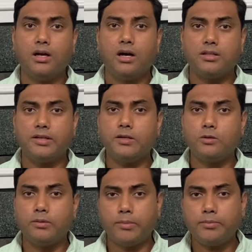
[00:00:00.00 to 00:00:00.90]
A thing to
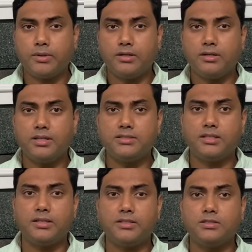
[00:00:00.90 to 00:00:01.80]
remember is that
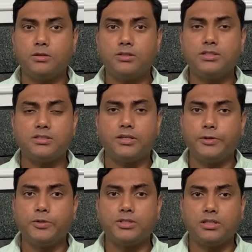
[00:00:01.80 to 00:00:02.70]
it is not just the
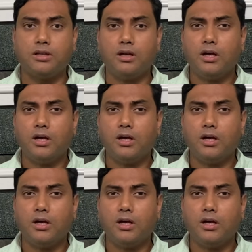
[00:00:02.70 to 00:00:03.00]
tuition,